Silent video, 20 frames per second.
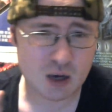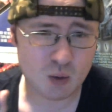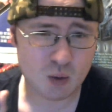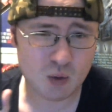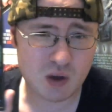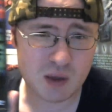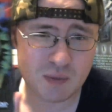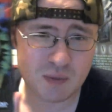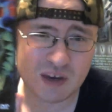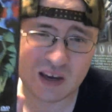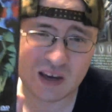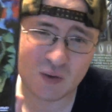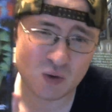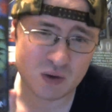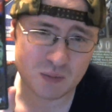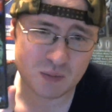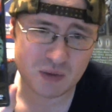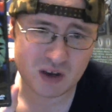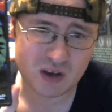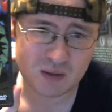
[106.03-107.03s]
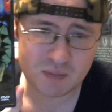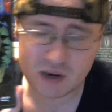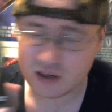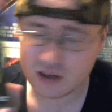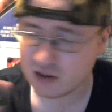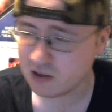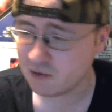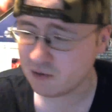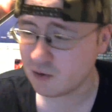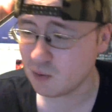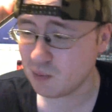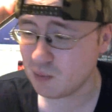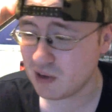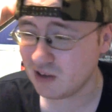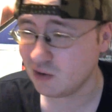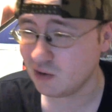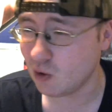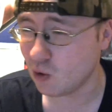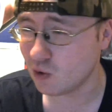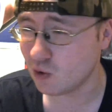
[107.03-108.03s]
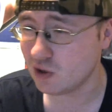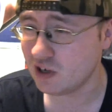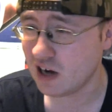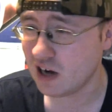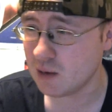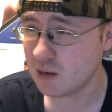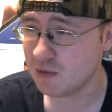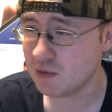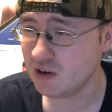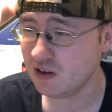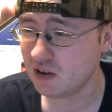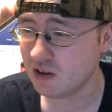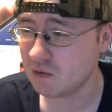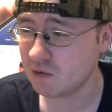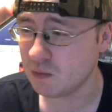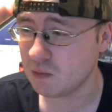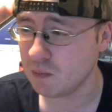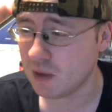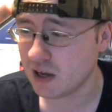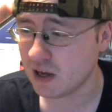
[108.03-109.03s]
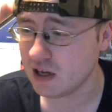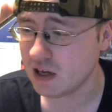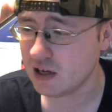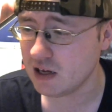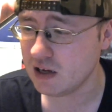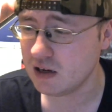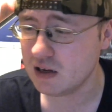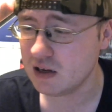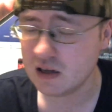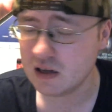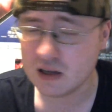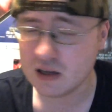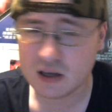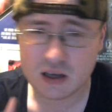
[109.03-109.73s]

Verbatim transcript: Well, I mean, it wouldn't be on my list for best horror comedies ever made,